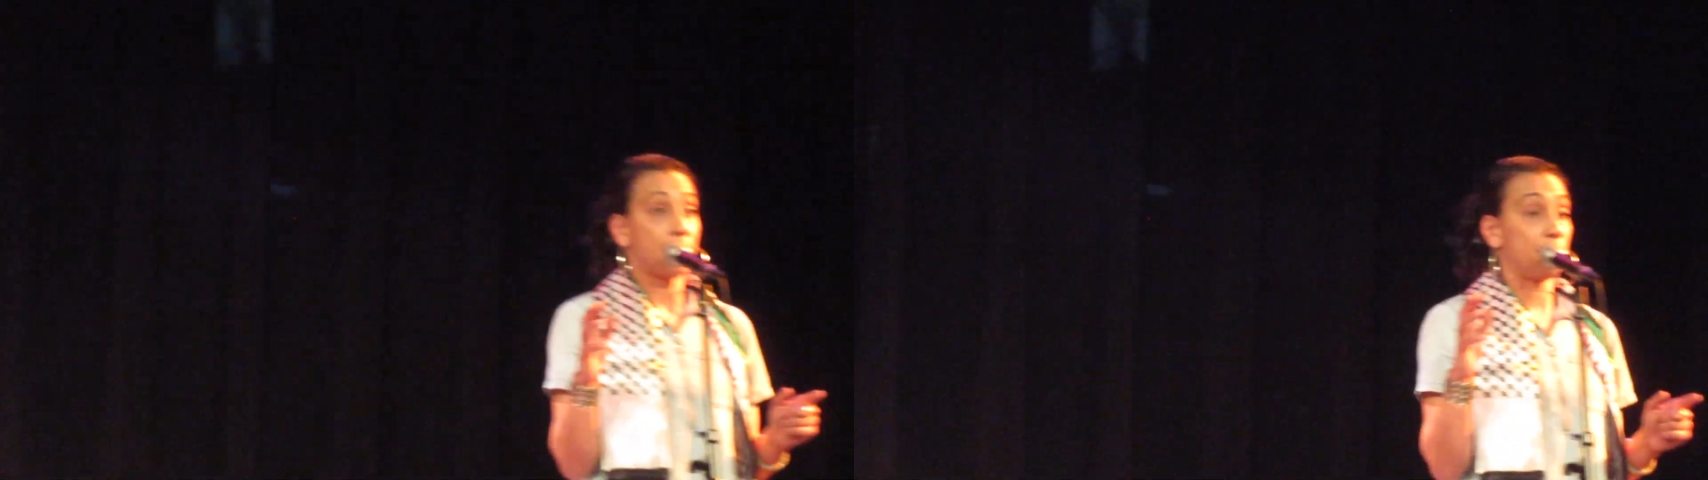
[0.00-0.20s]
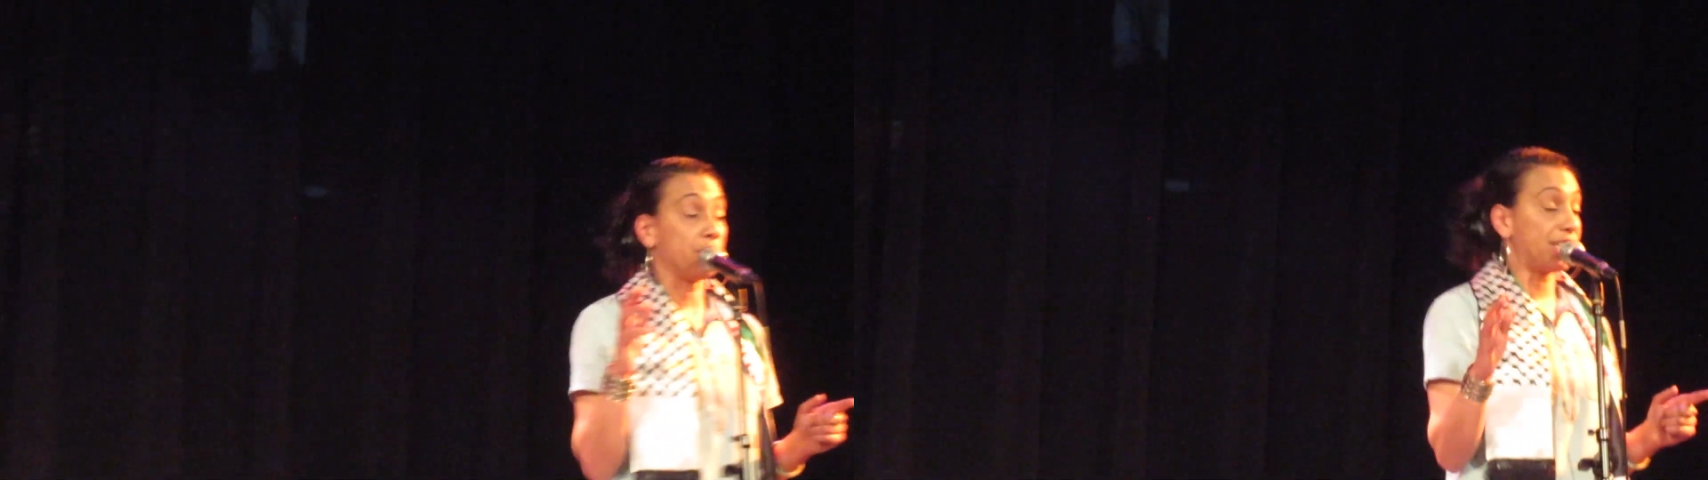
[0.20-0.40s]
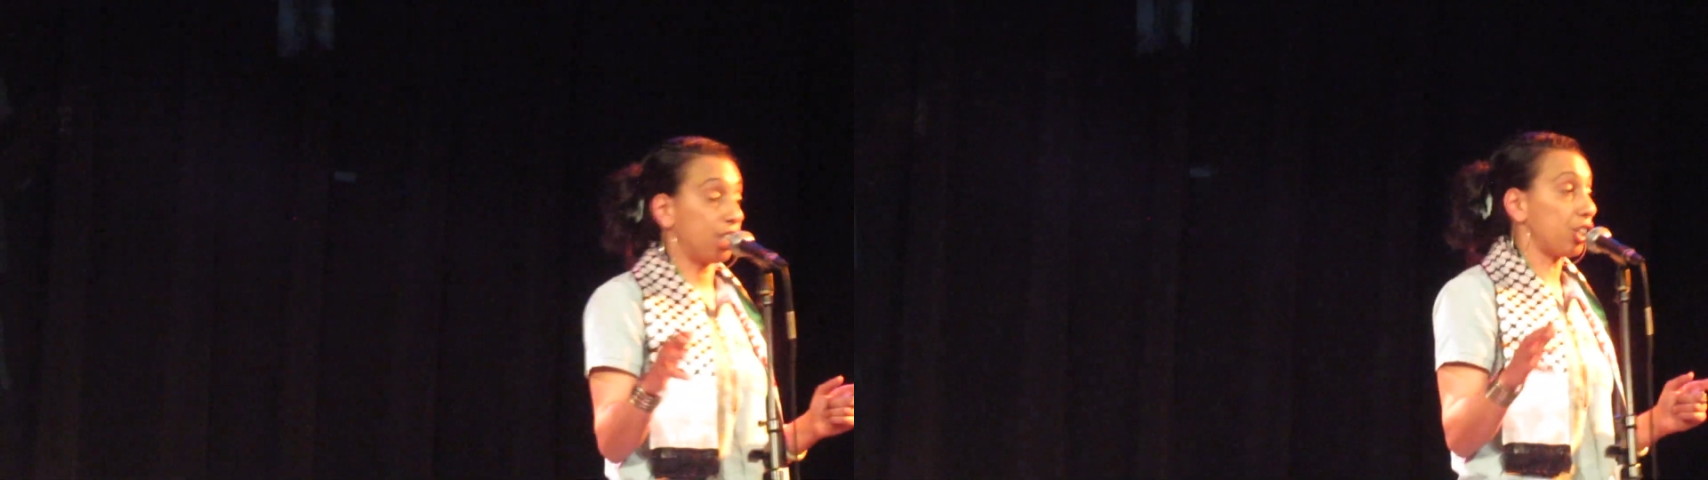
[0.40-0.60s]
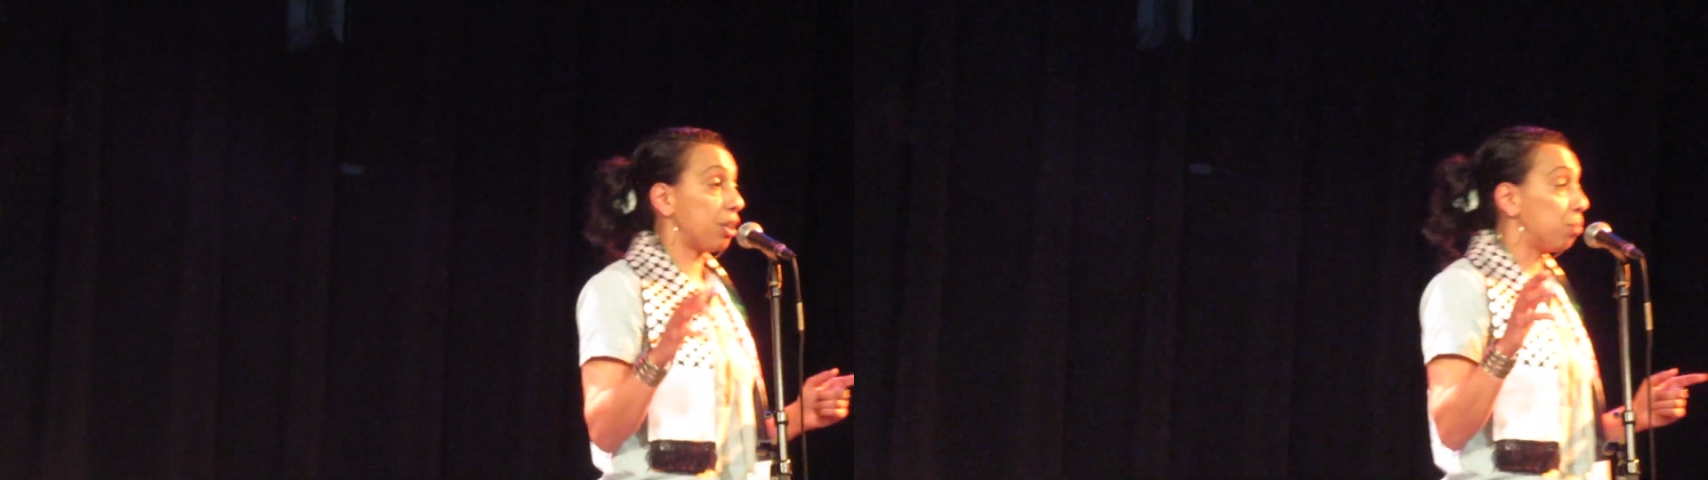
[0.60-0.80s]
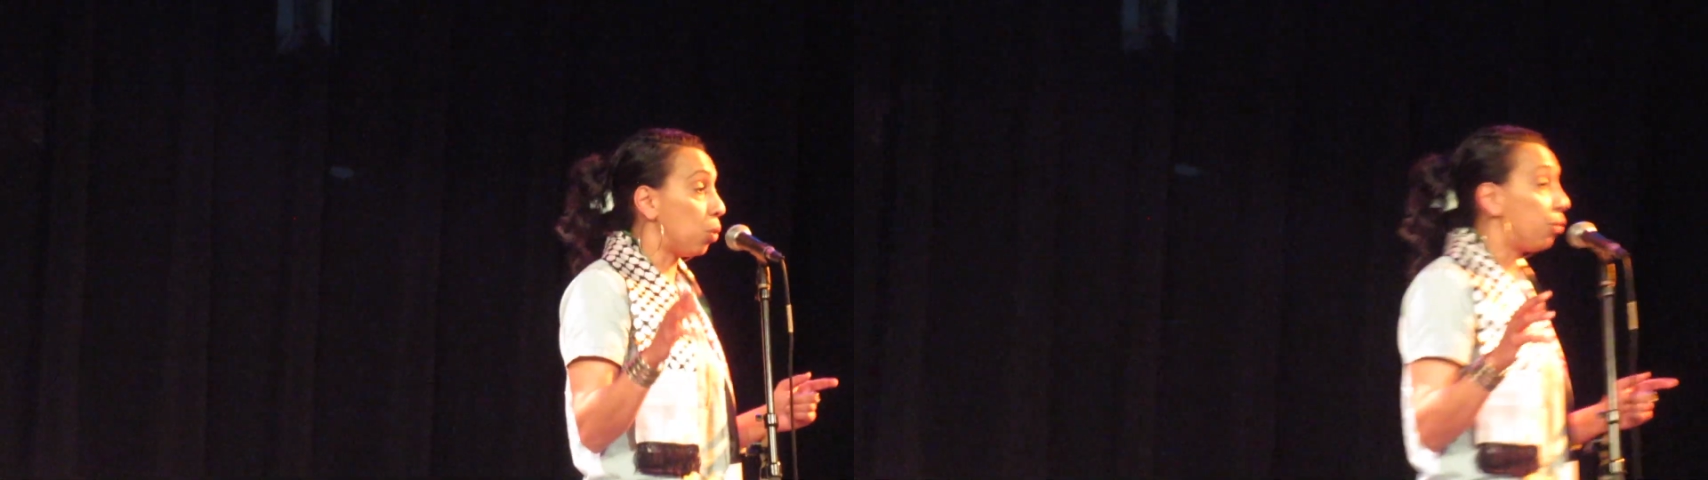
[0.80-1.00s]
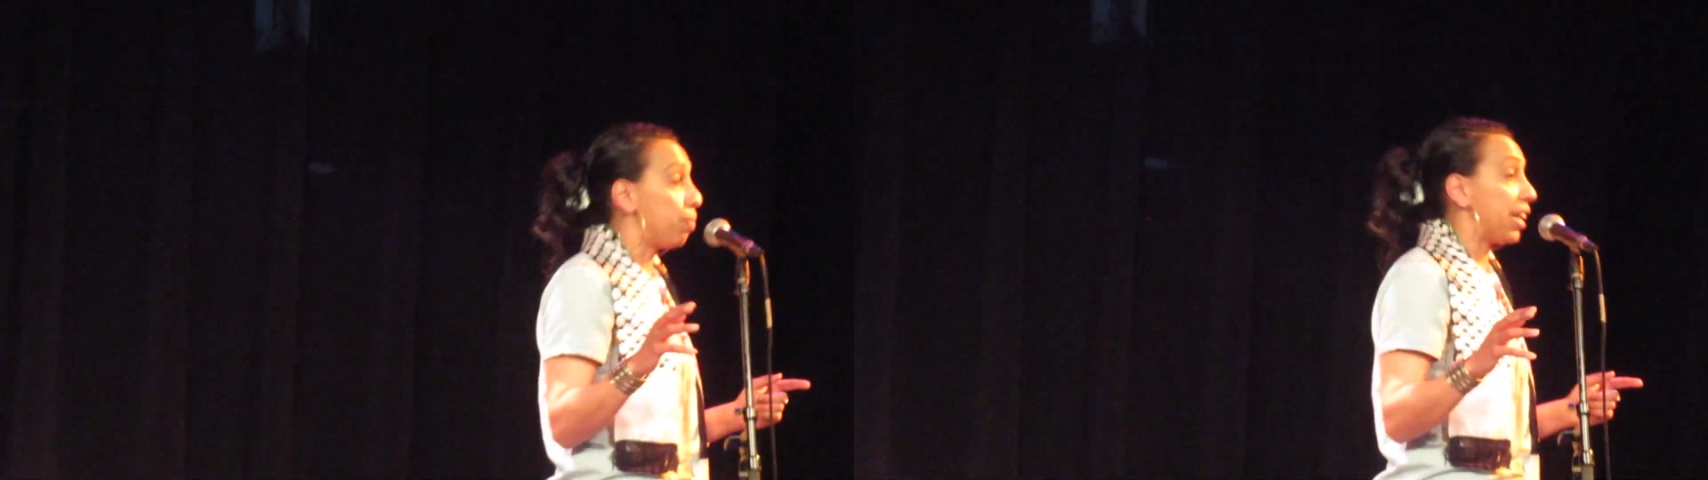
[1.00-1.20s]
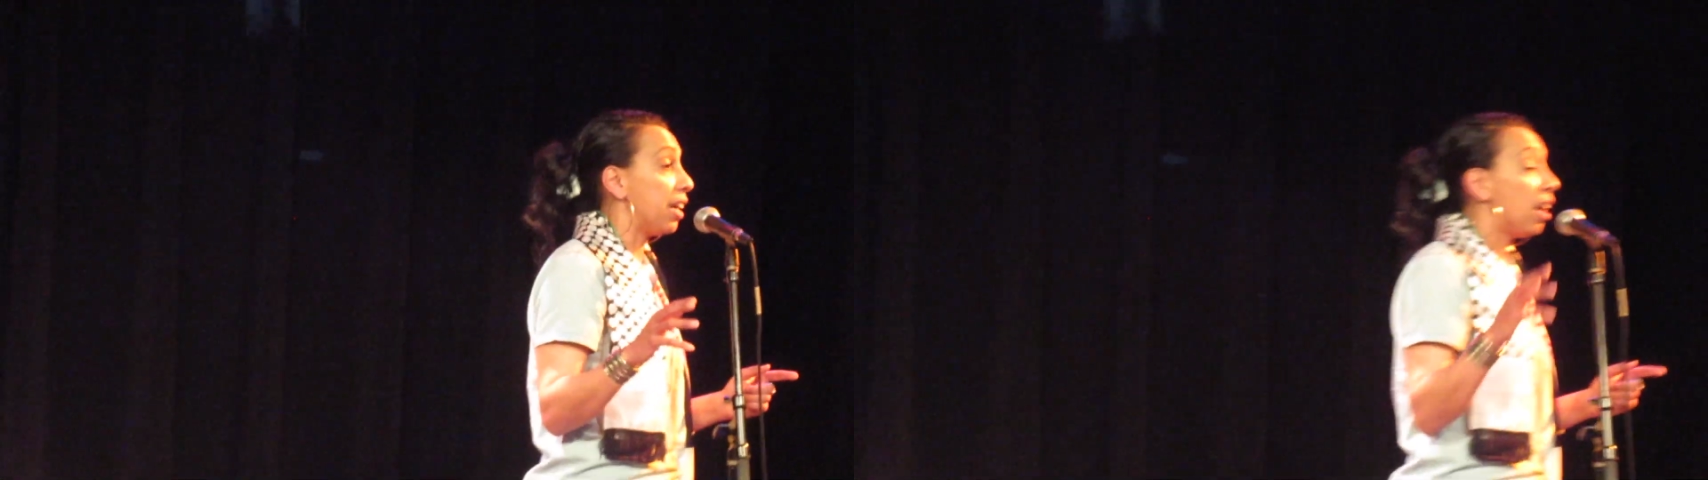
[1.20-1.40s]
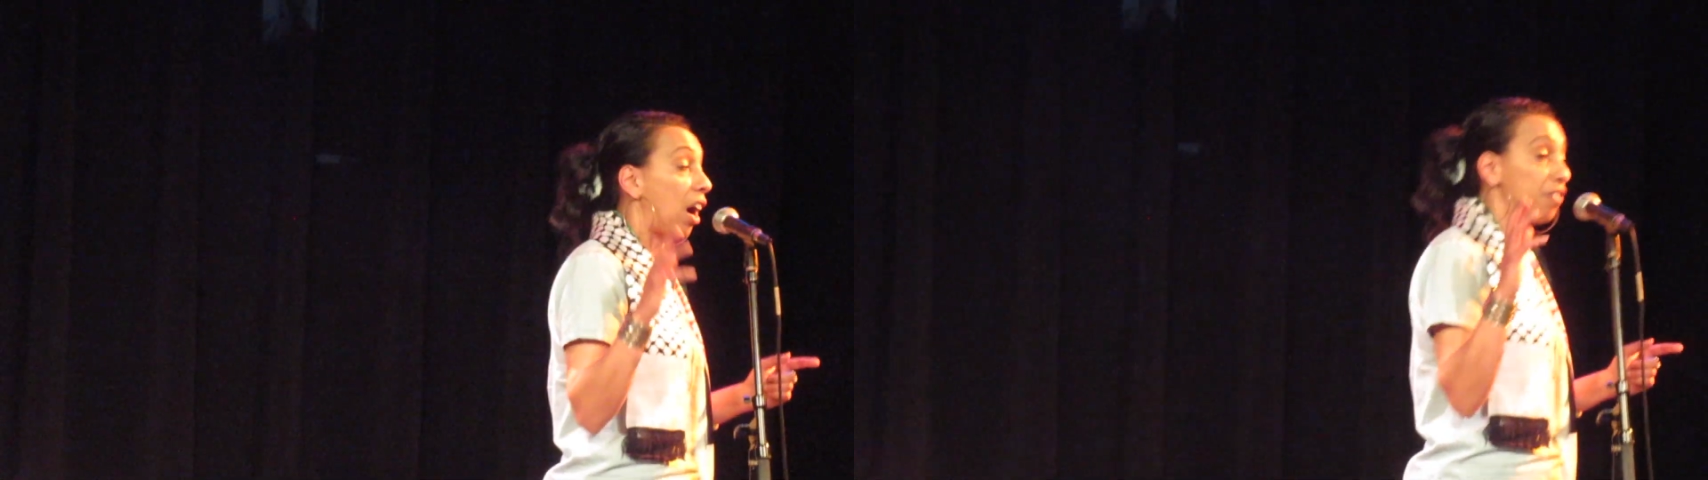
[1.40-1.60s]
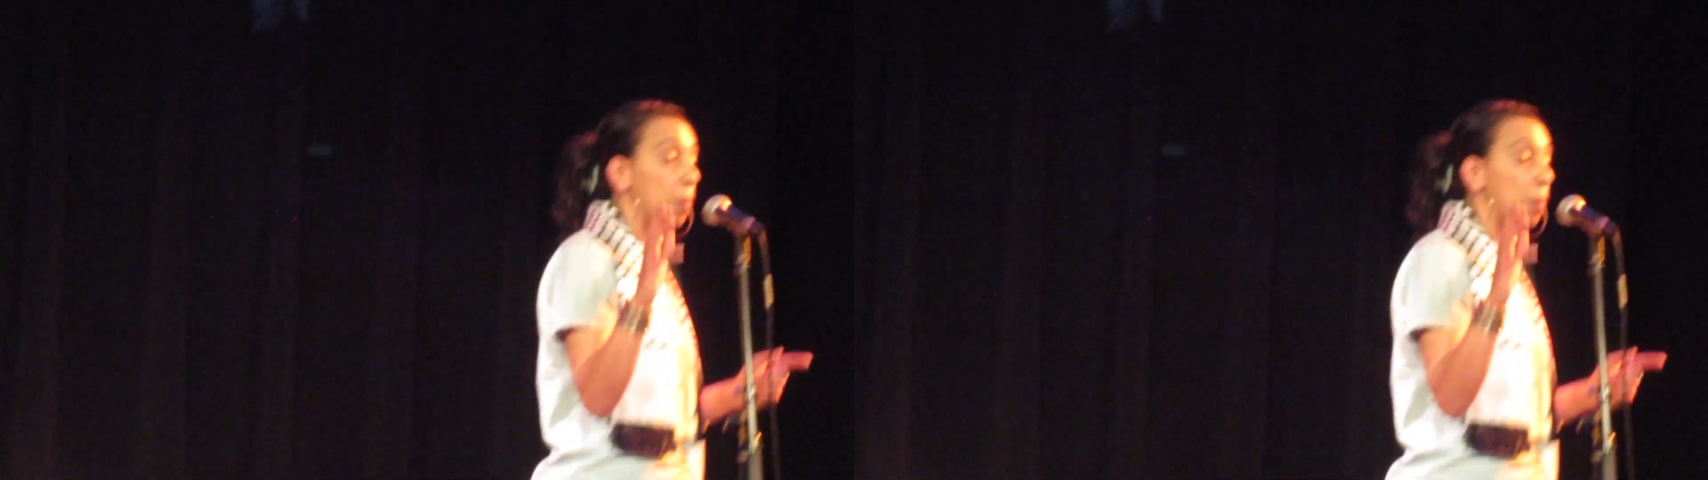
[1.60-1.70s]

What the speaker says: the resilient movement of